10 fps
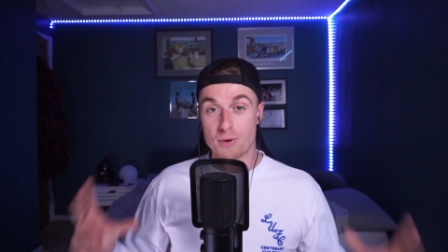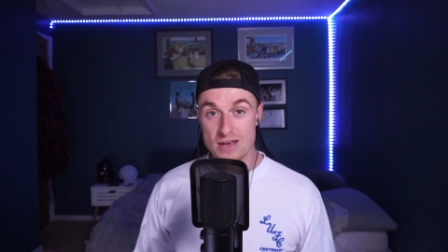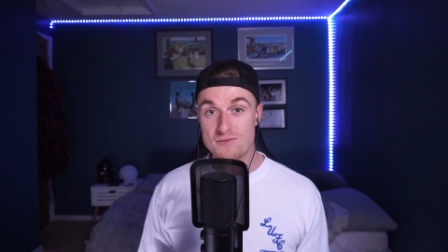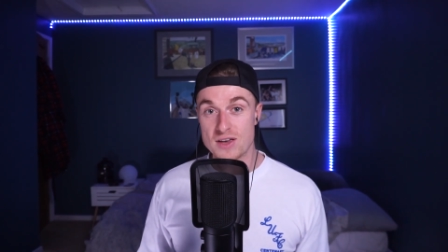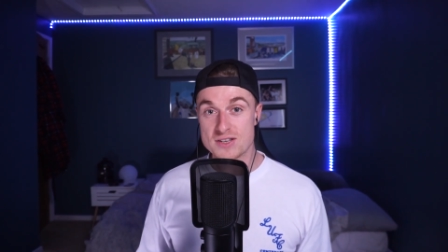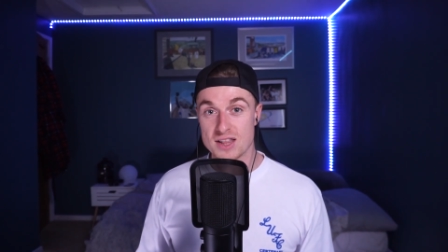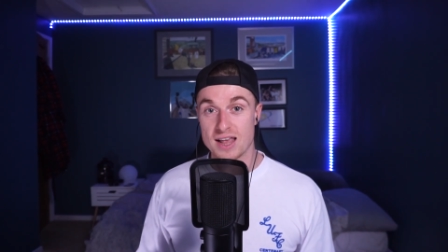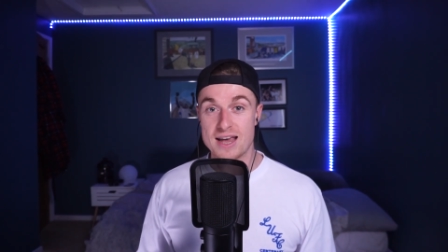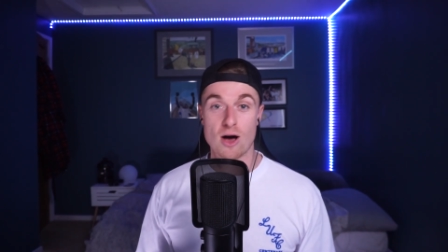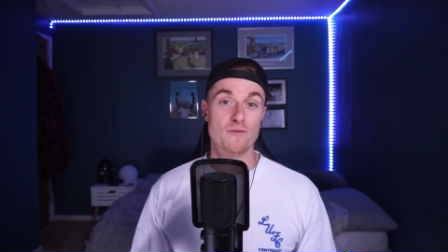
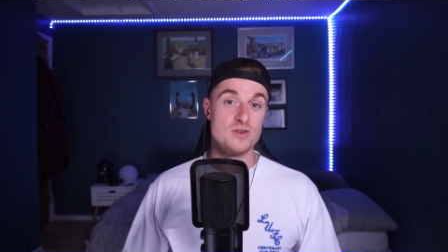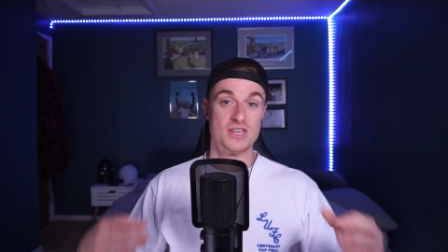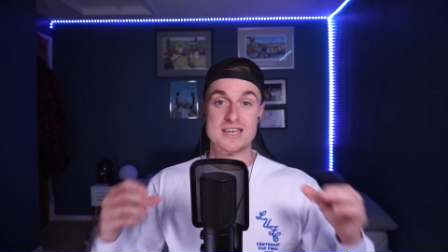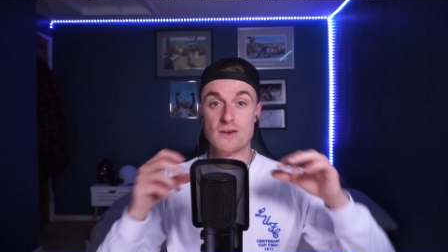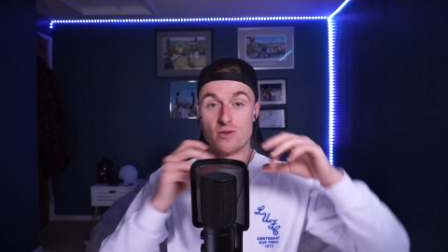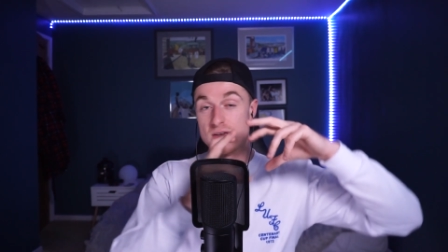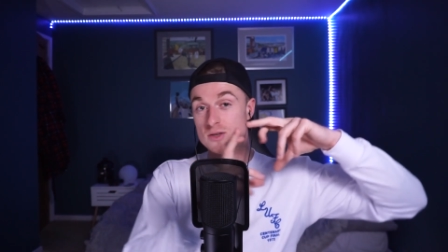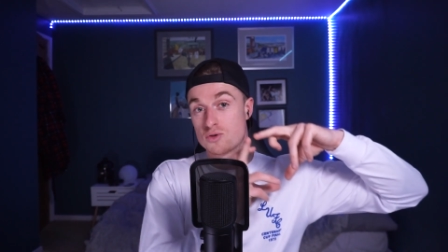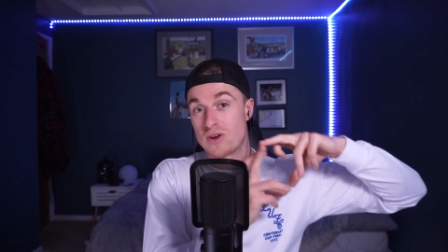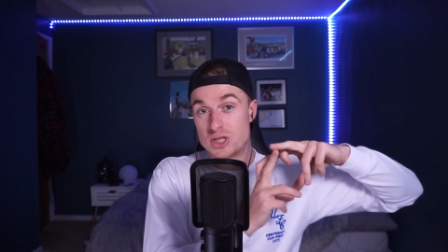previously, obviously you
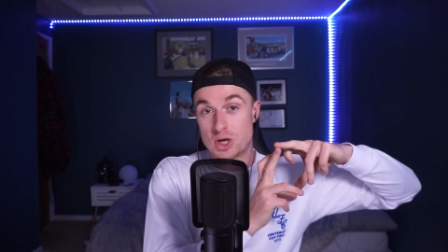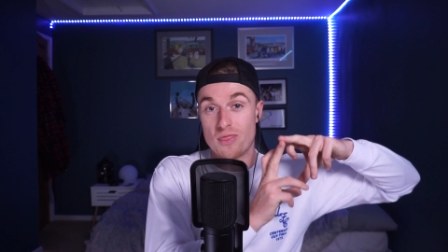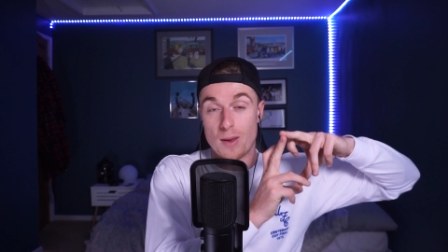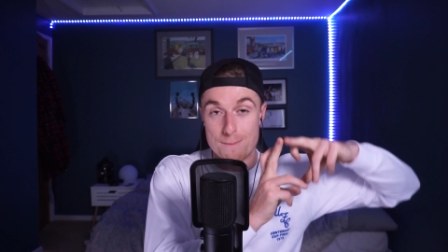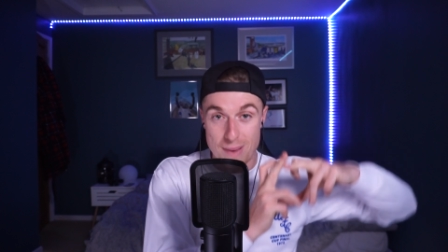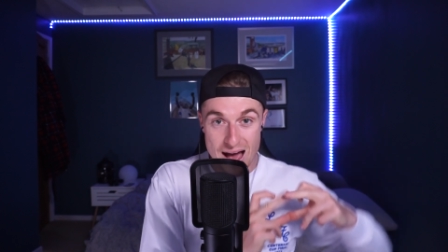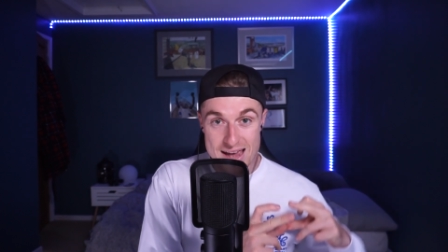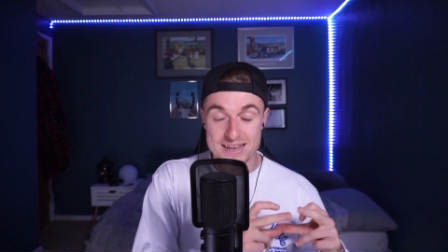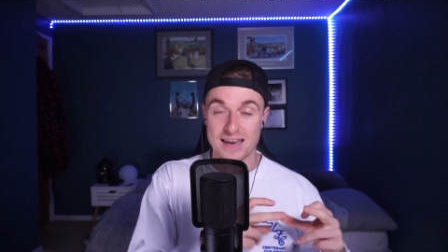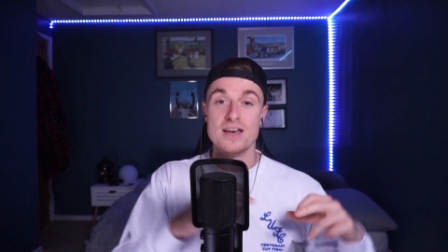screenshot the
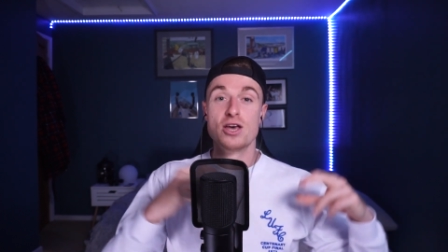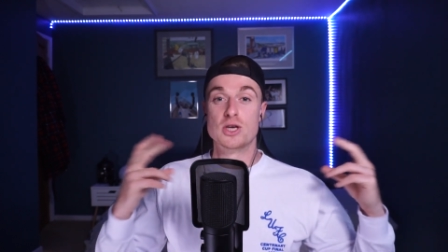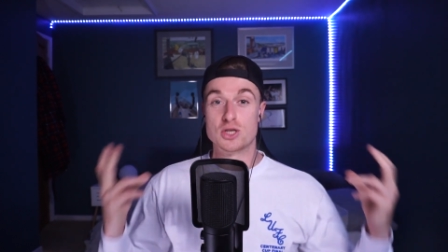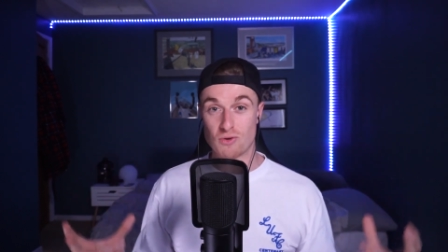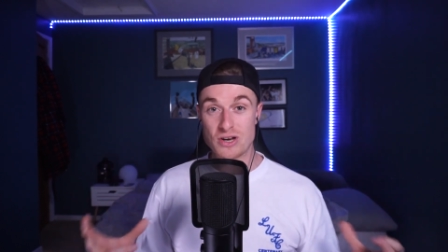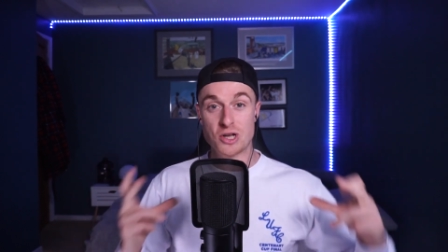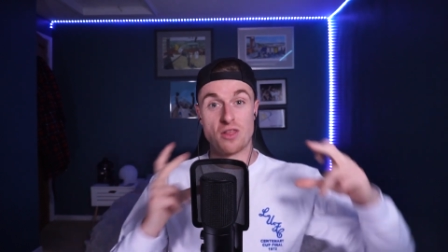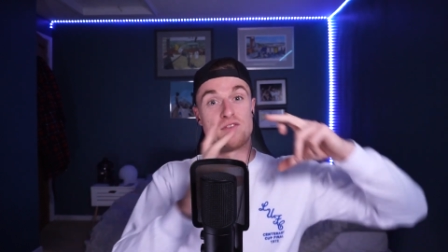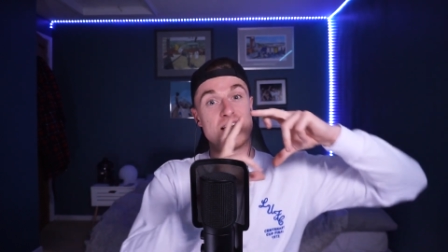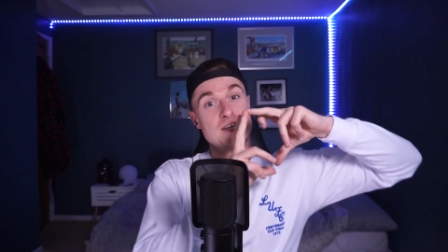bike, you screenshot
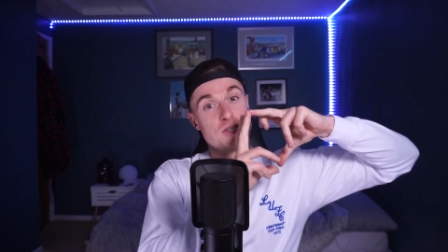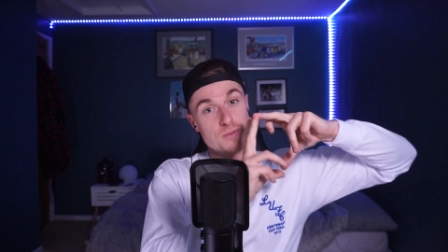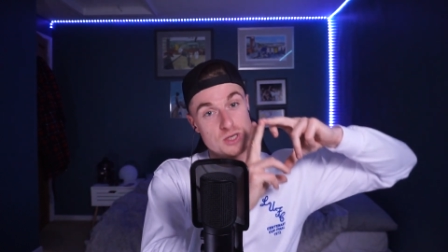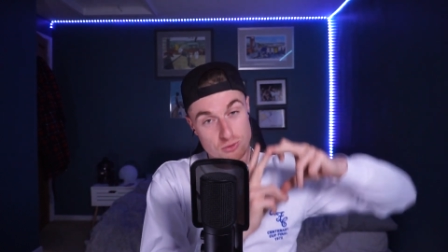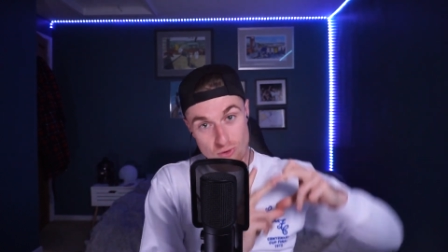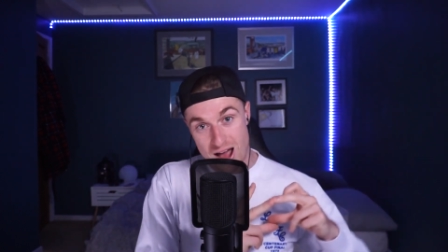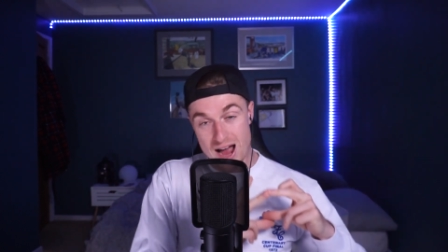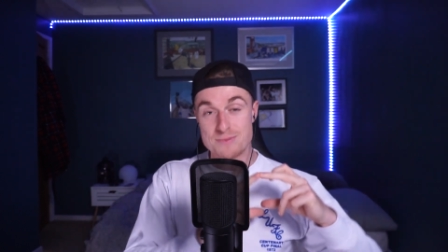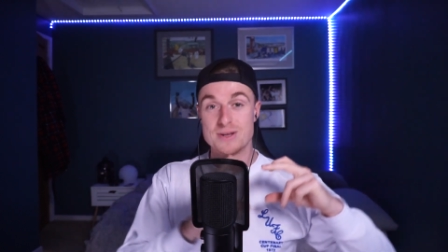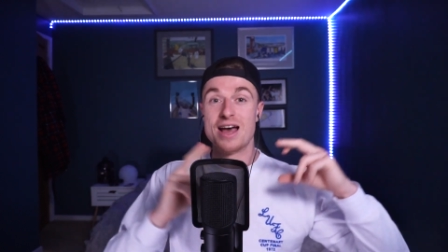the fact you
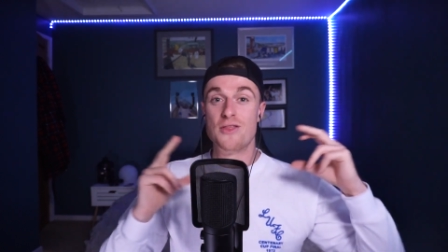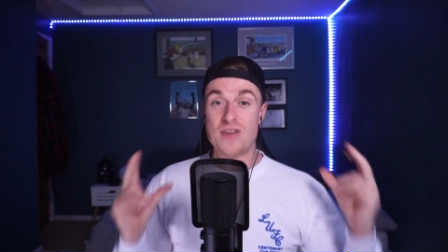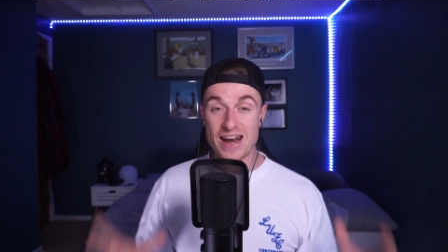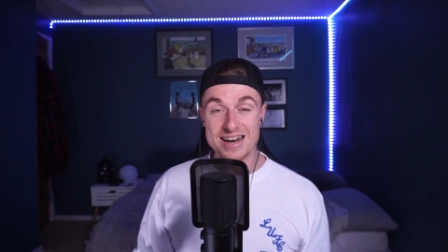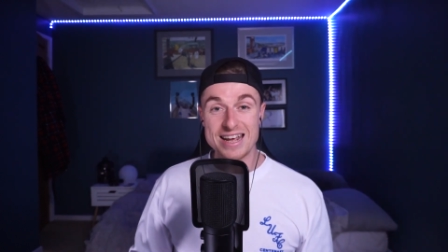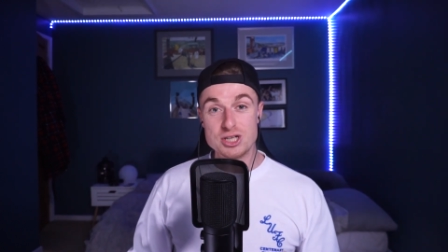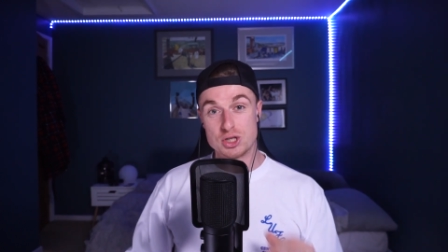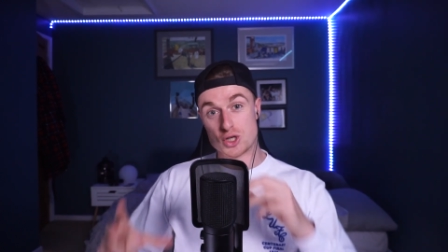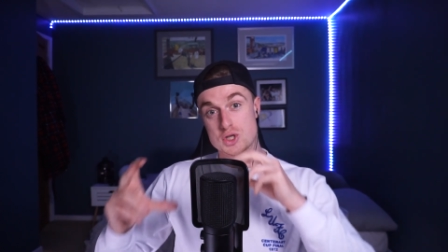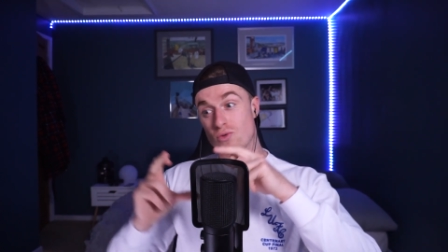subscribed, then I need you
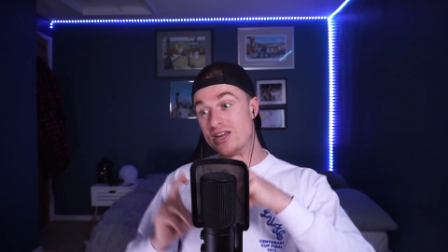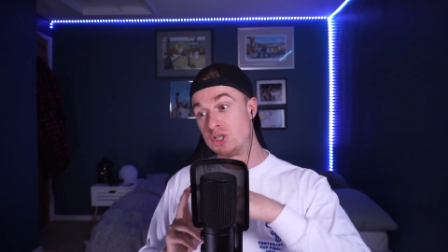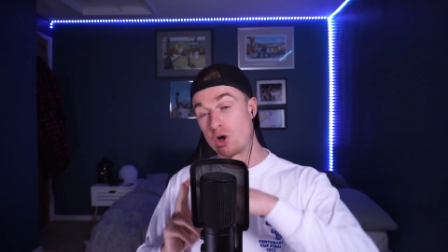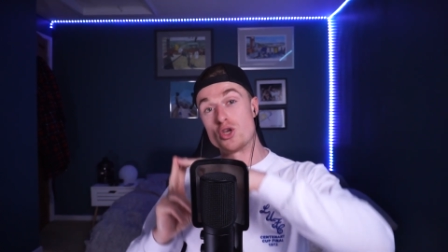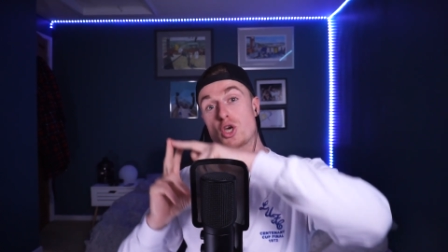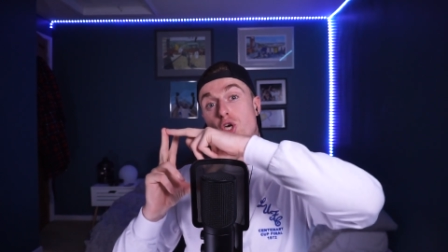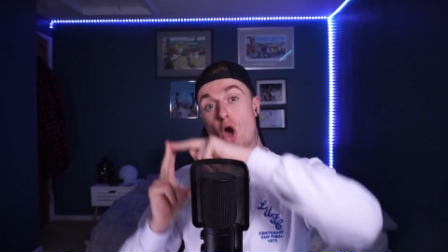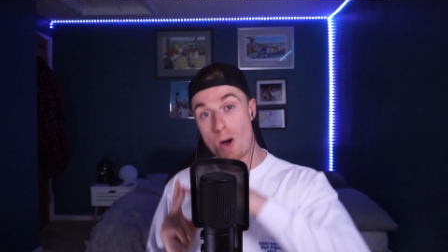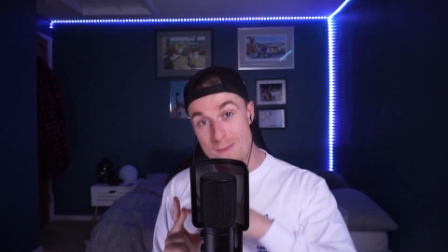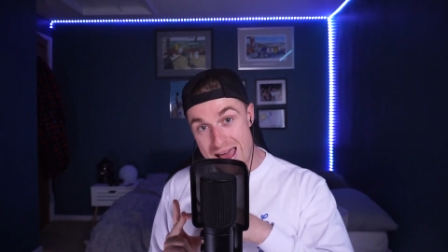to screenshot your
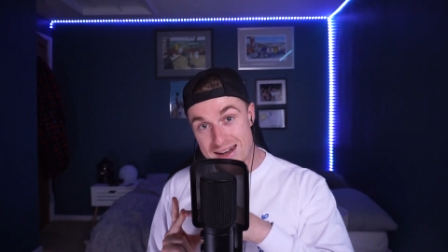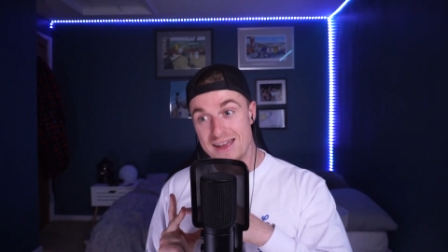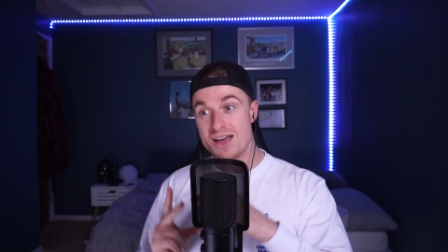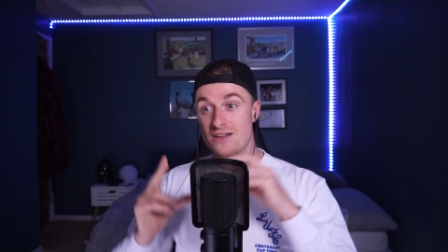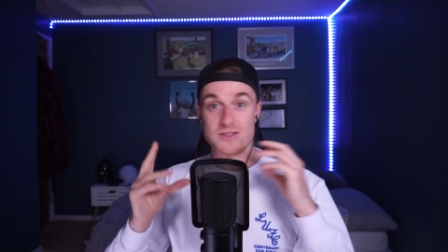comment,